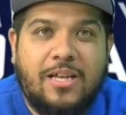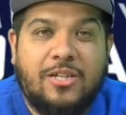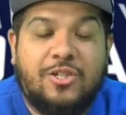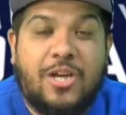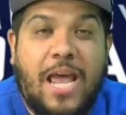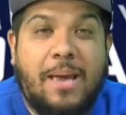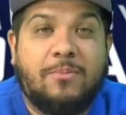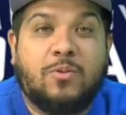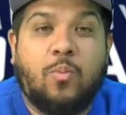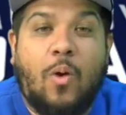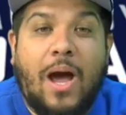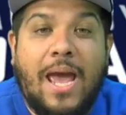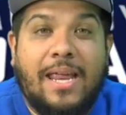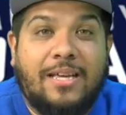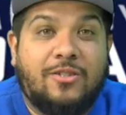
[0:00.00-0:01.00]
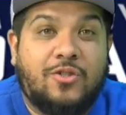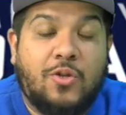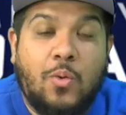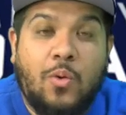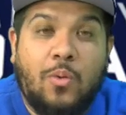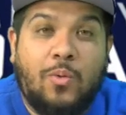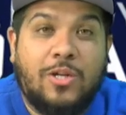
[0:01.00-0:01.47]
James White is
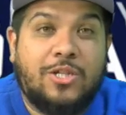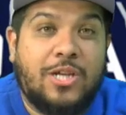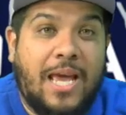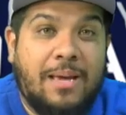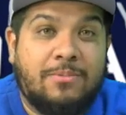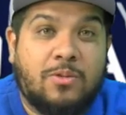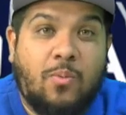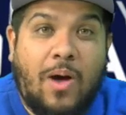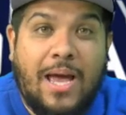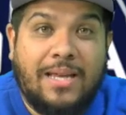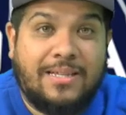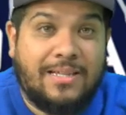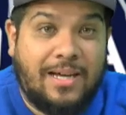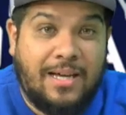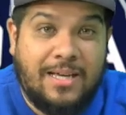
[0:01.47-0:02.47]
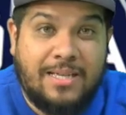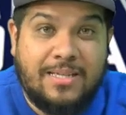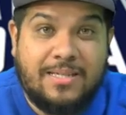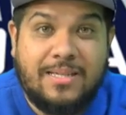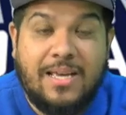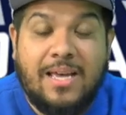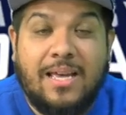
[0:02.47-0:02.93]
doing what James White
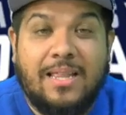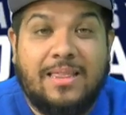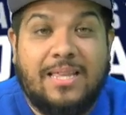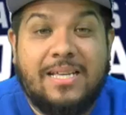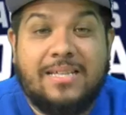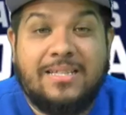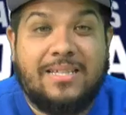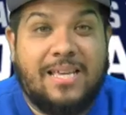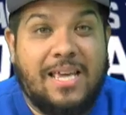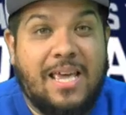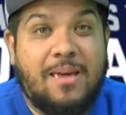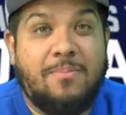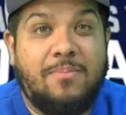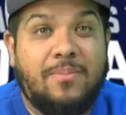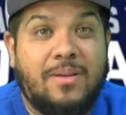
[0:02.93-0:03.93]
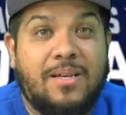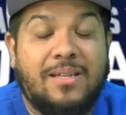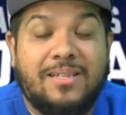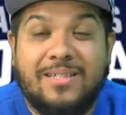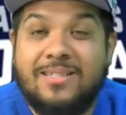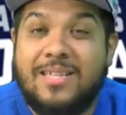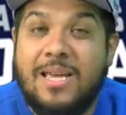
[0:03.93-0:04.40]
does. This team's
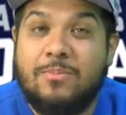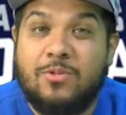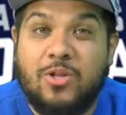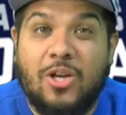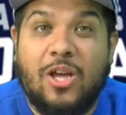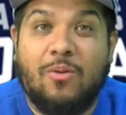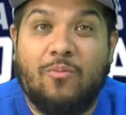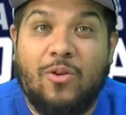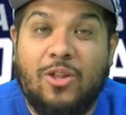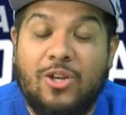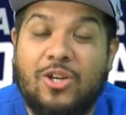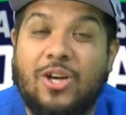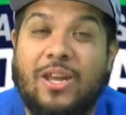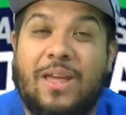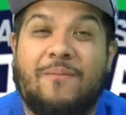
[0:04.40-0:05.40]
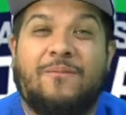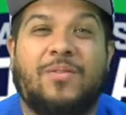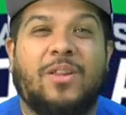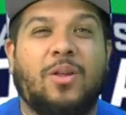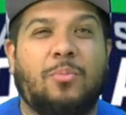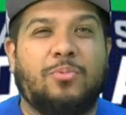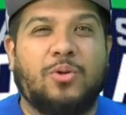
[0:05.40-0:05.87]
looking really good. And
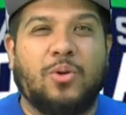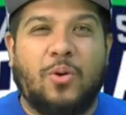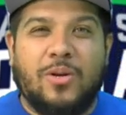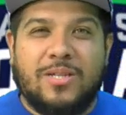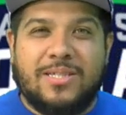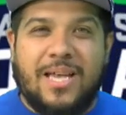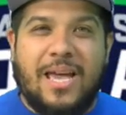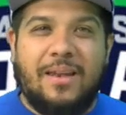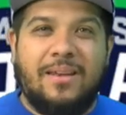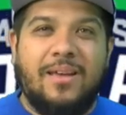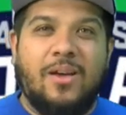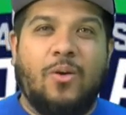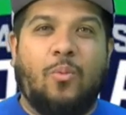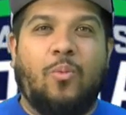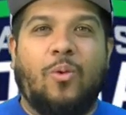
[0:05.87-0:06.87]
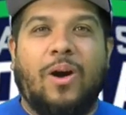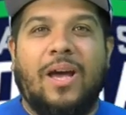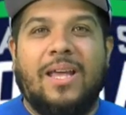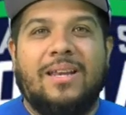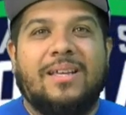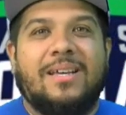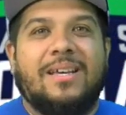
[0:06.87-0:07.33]
Philip Dorsett,
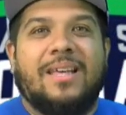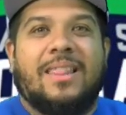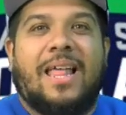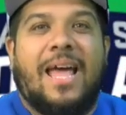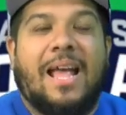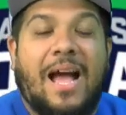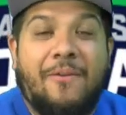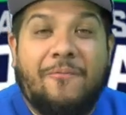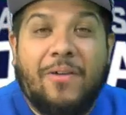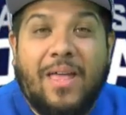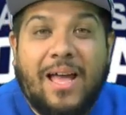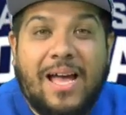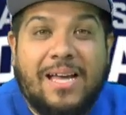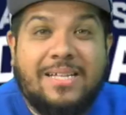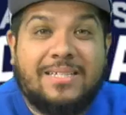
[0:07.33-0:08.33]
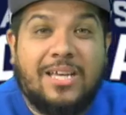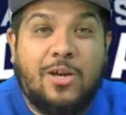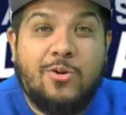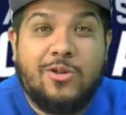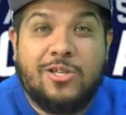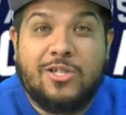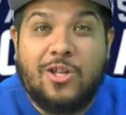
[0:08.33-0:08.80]
what? Like, I feel like I could tell
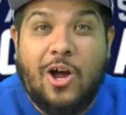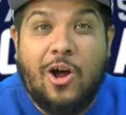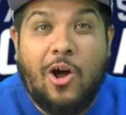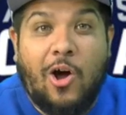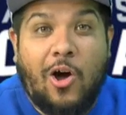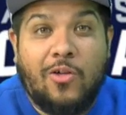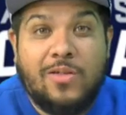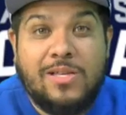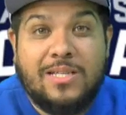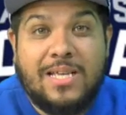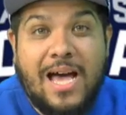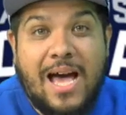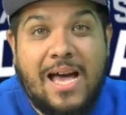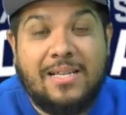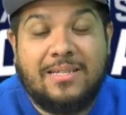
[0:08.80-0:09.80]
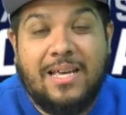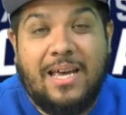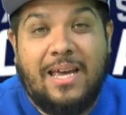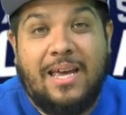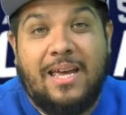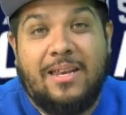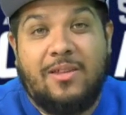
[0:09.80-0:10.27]
you to start all these guys,
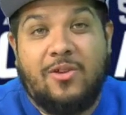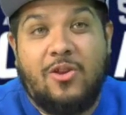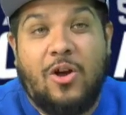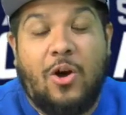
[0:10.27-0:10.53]
and you